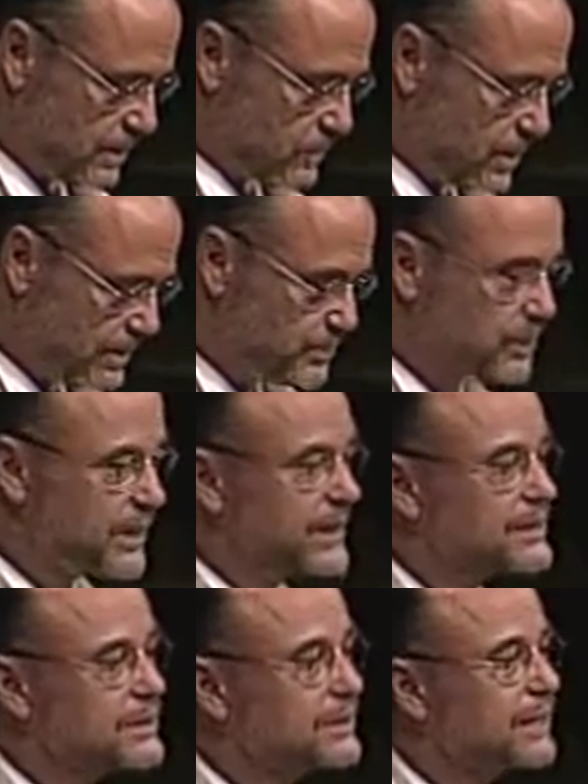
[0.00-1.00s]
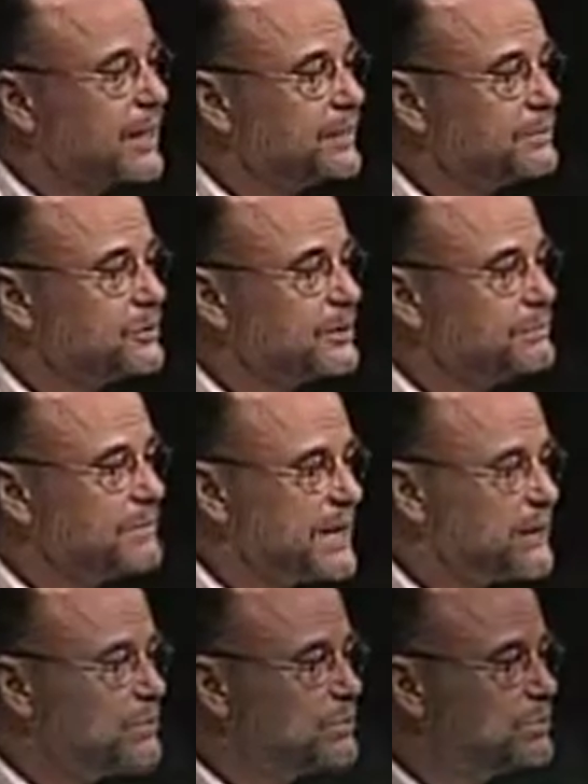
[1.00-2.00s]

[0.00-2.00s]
Ronnie Burkett's a guy who can make you